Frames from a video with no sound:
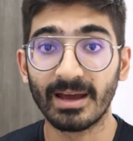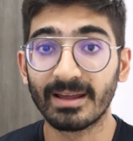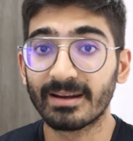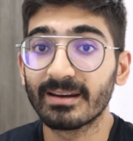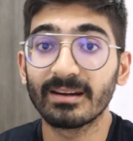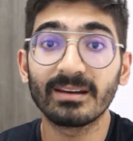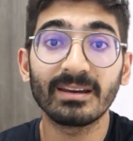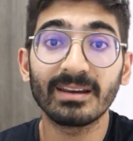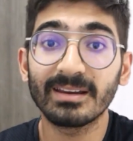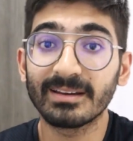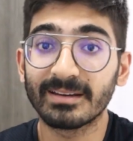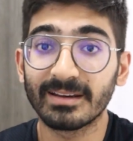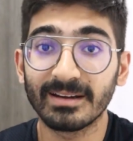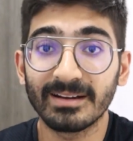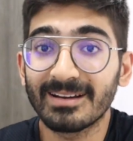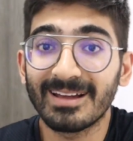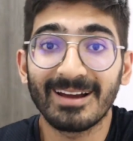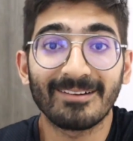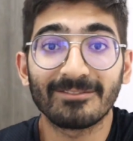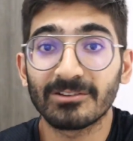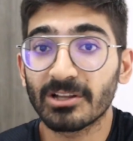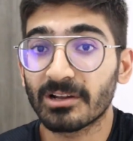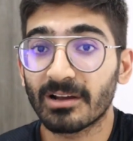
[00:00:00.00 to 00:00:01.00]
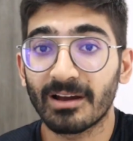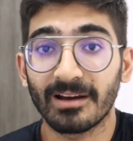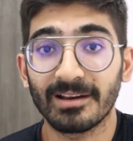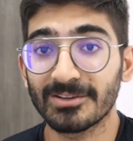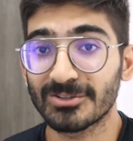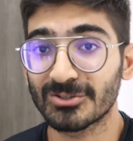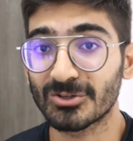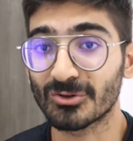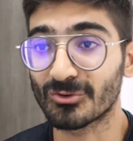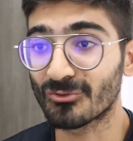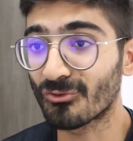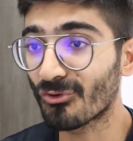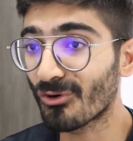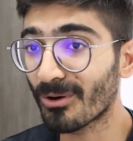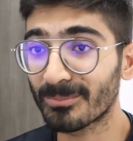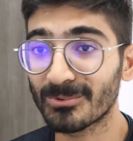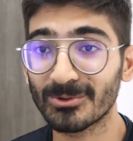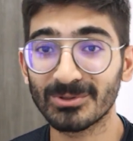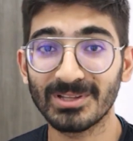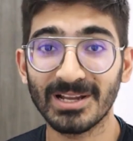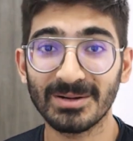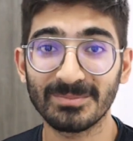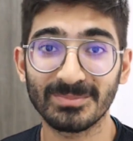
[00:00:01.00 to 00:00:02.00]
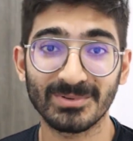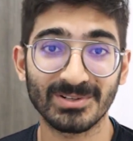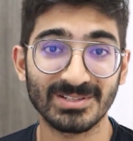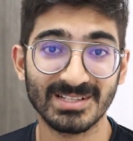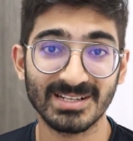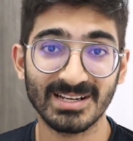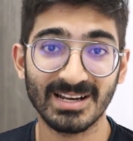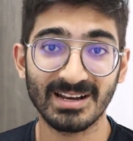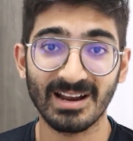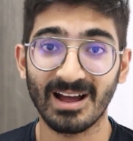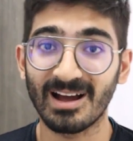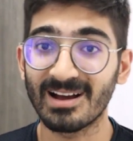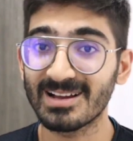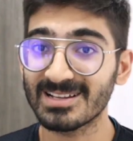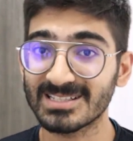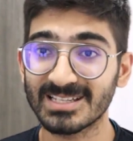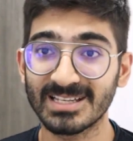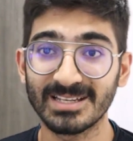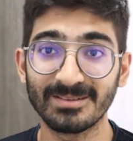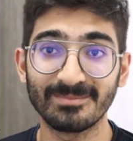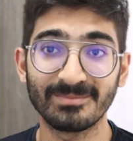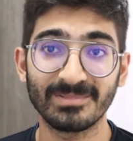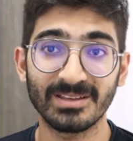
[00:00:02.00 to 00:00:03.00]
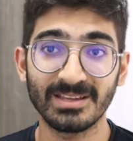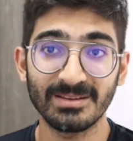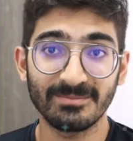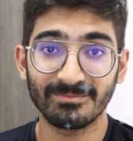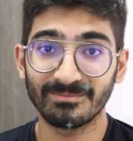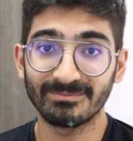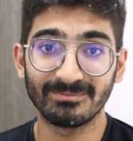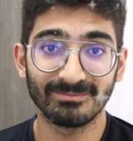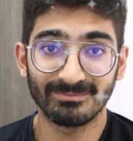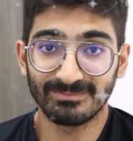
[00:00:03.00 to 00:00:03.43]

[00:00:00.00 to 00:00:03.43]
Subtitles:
I really didn't have the courage to go up to that person and ask him ki,